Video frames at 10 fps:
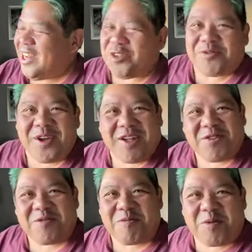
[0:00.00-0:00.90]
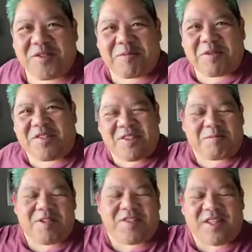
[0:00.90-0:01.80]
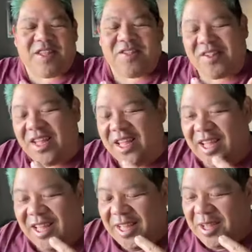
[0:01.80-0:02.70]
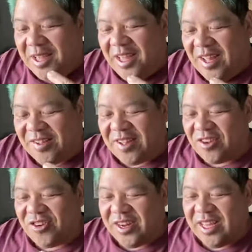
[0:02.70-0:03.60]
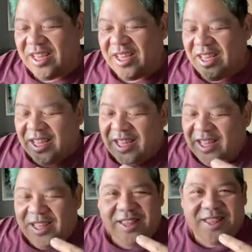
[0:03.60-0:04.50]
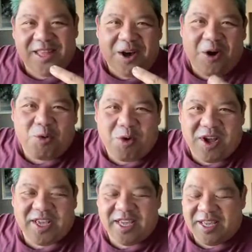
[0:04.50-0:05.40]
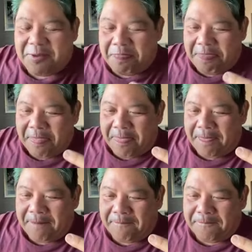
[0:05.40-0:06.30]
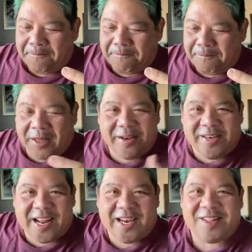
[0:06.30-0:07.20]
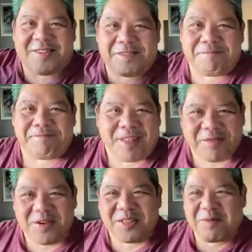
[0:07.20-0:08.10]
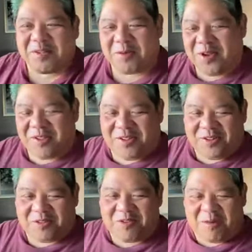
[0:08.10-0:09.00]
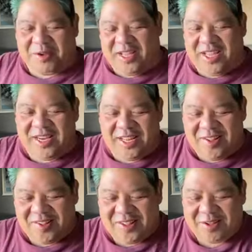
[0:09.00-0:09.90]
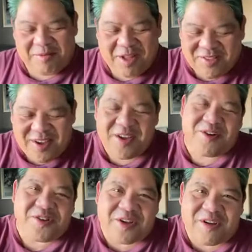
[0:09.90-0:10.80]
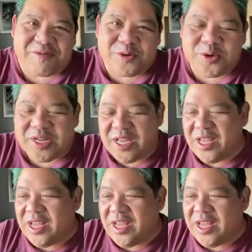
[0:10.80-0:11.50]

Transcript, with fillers: So if you guys aren't familiar with Zippy's, Zippy's is essentially the Hawaii Denny's. That's really the best way to describe it. It is a diner-style food.